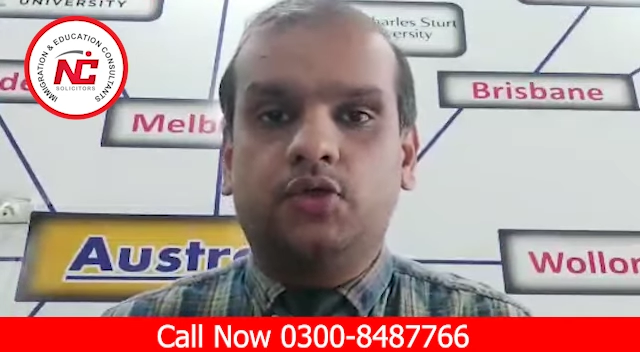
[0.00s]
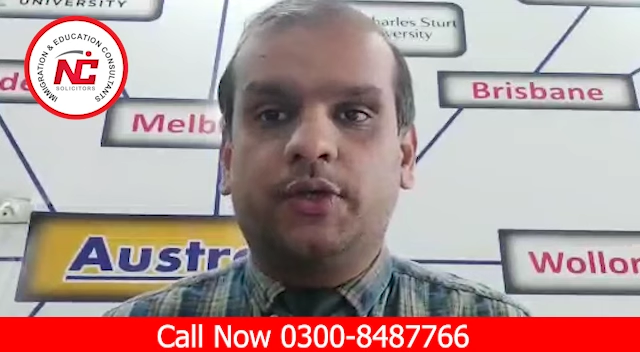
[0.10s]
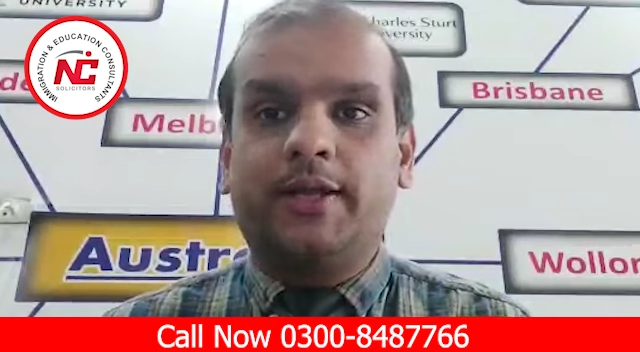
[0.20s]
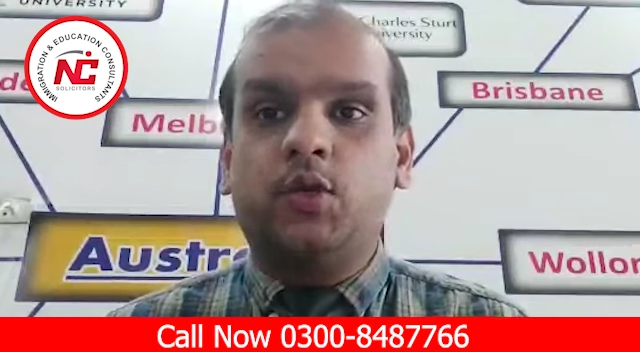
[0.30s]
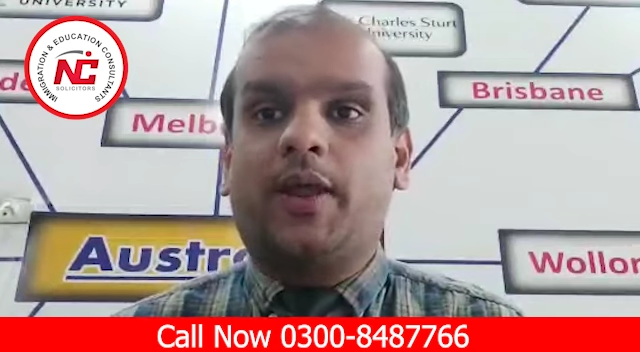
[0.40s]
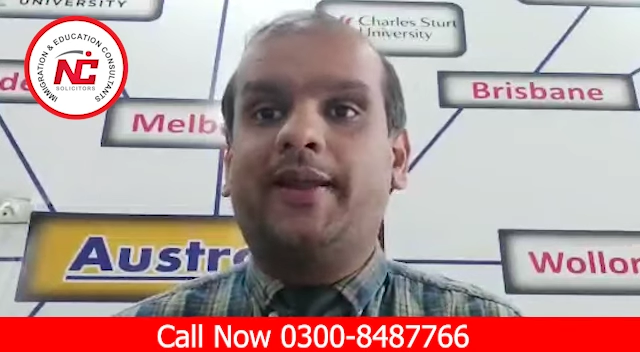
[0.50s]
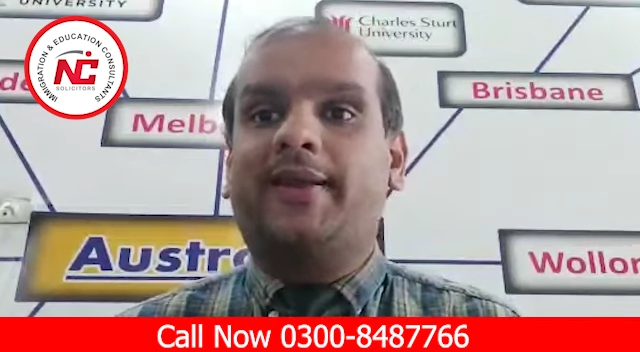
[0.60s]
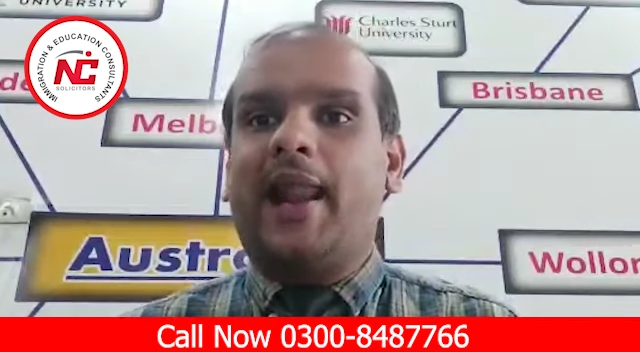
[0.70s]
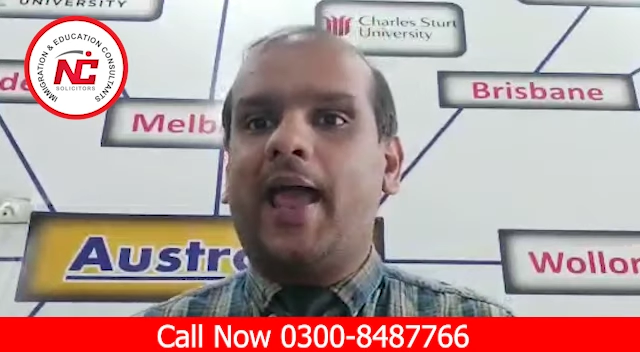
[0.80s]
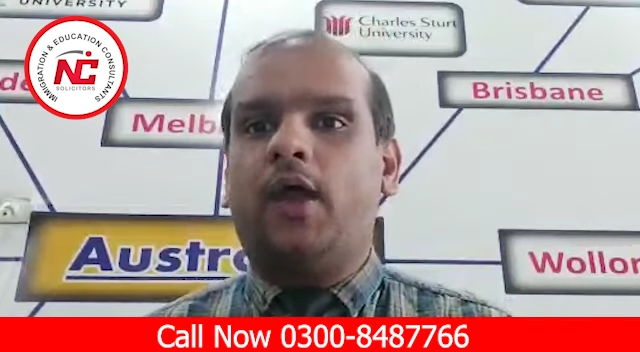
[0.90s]
so that you can
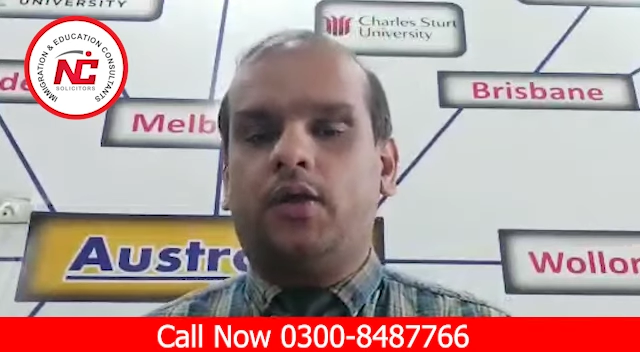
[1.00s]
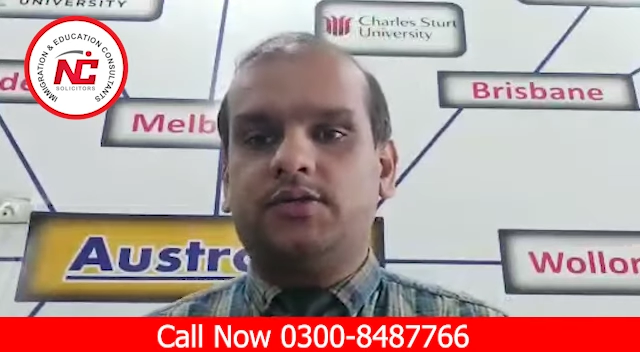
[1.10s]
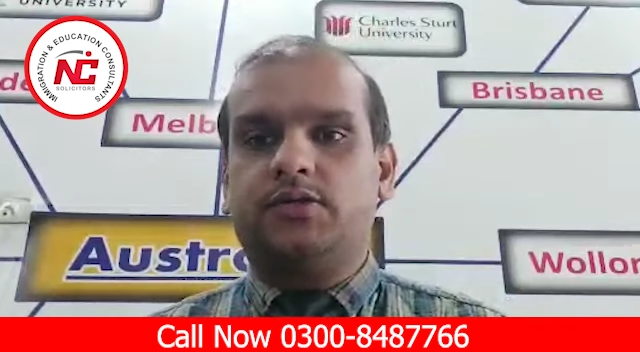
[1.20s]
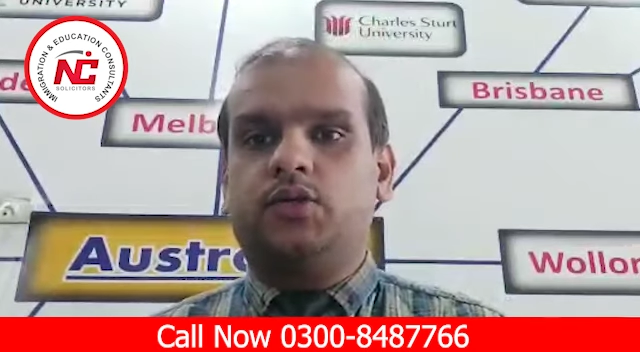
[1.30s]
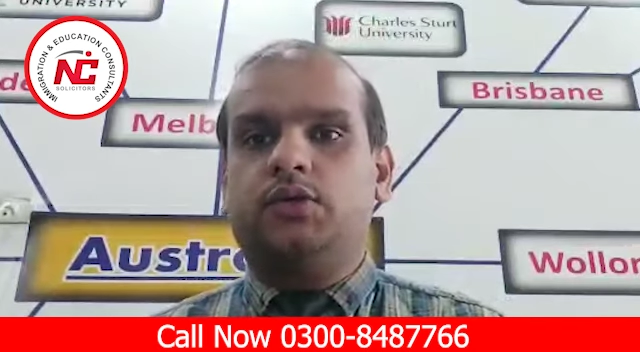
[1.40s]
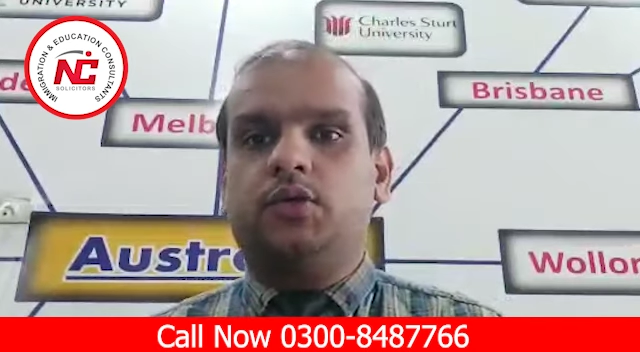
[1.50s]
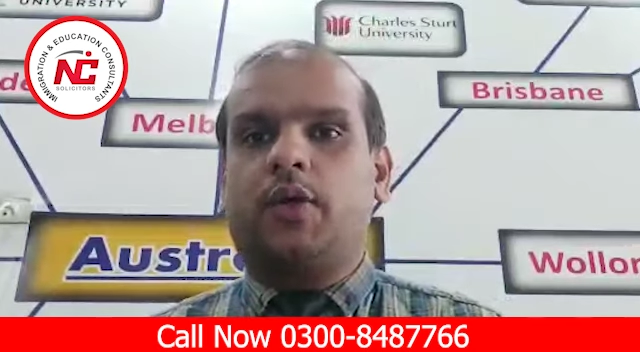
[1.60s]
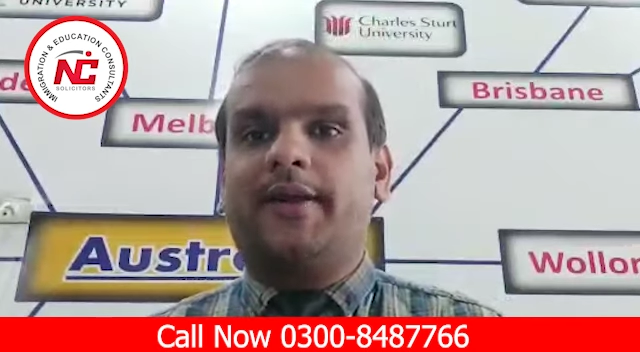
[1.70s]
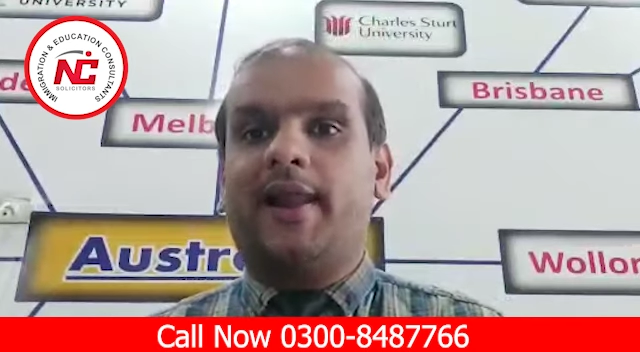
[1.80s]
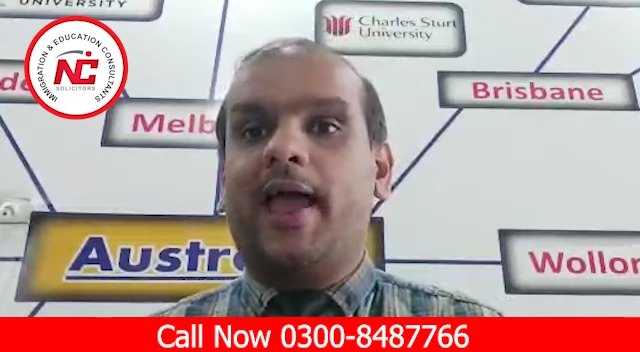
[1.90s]
rely on us,
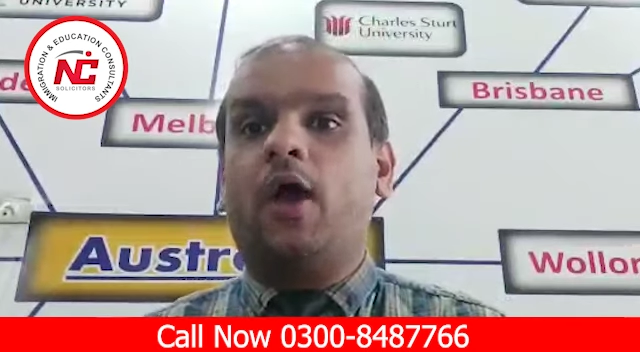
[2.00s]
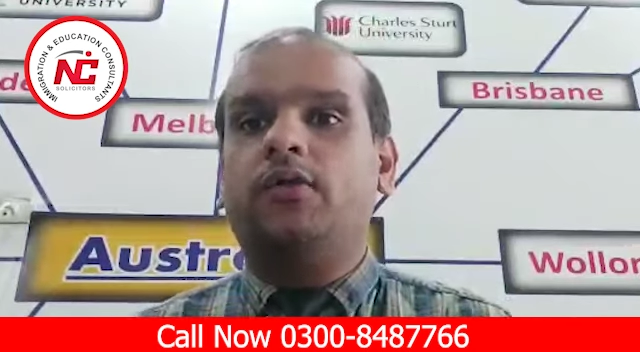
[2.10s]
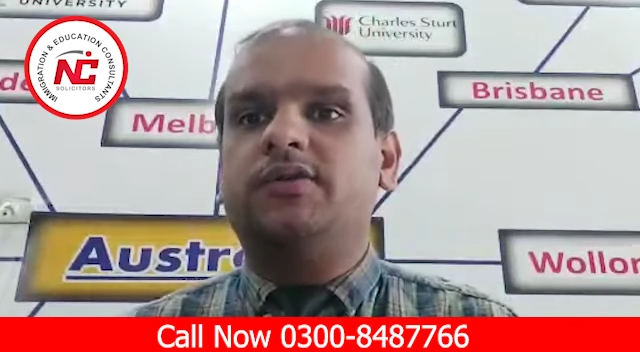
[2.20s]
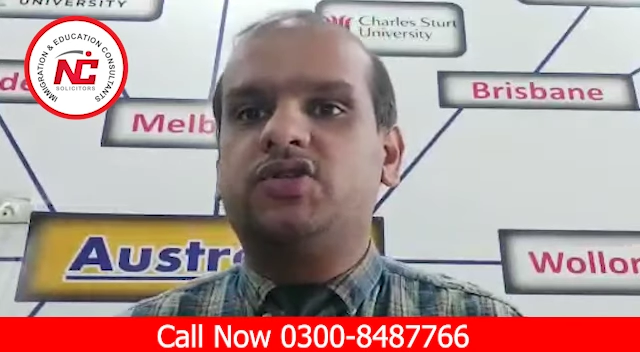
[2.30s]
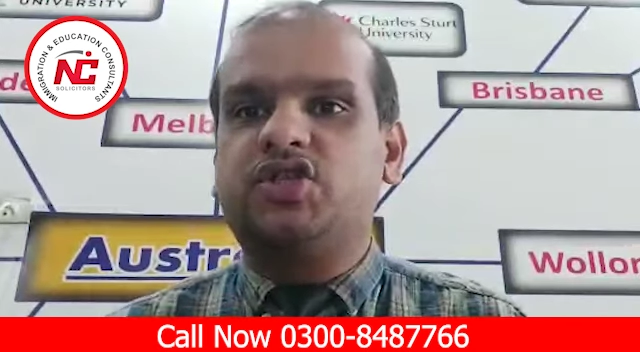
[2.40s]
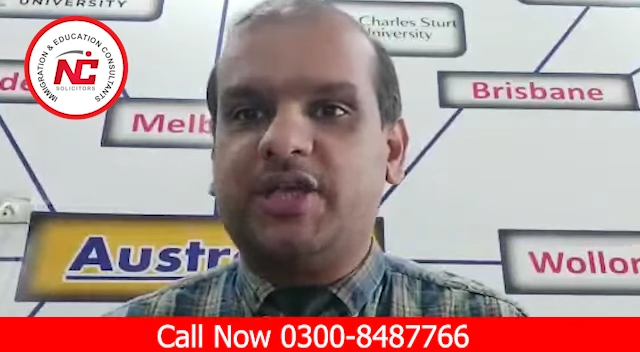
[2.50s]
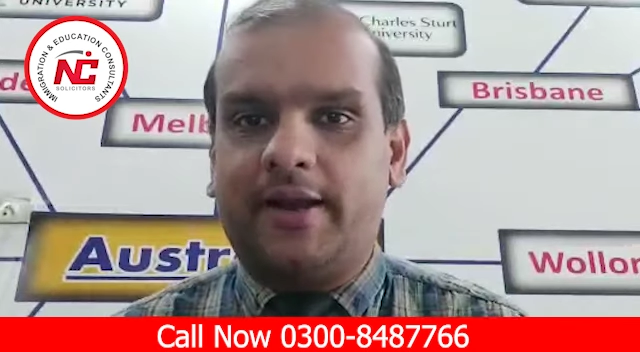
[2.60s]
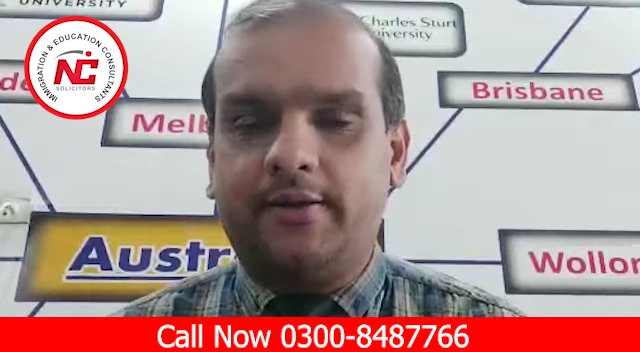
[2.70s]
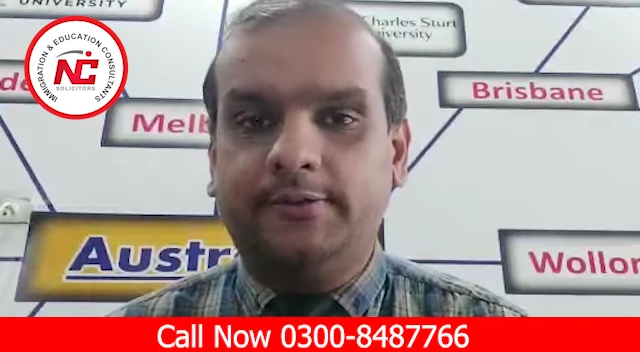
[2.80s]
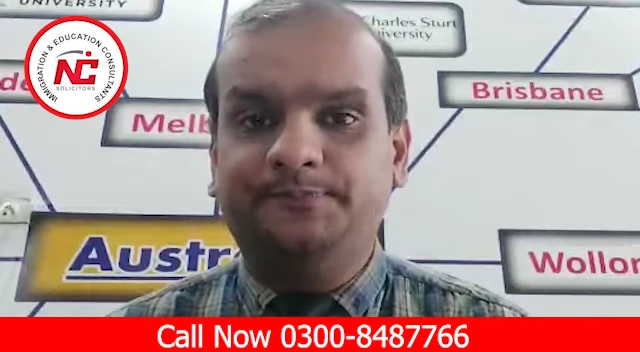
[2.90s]
you can rely on this
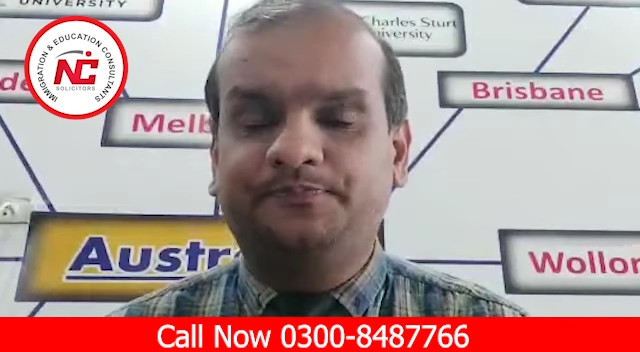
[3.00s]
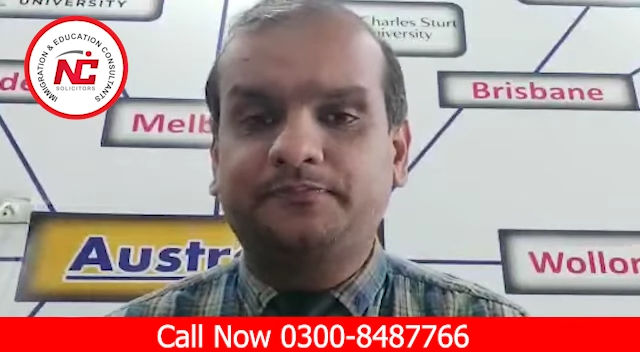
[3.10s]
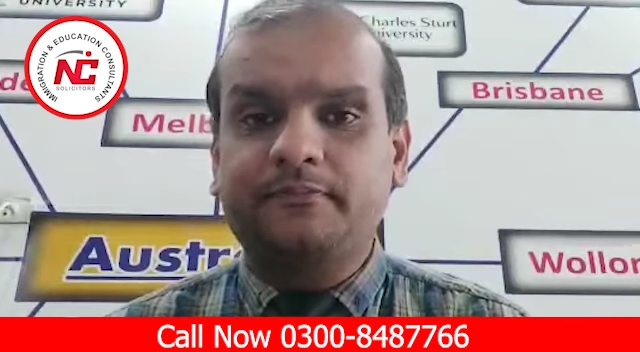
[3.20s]
channel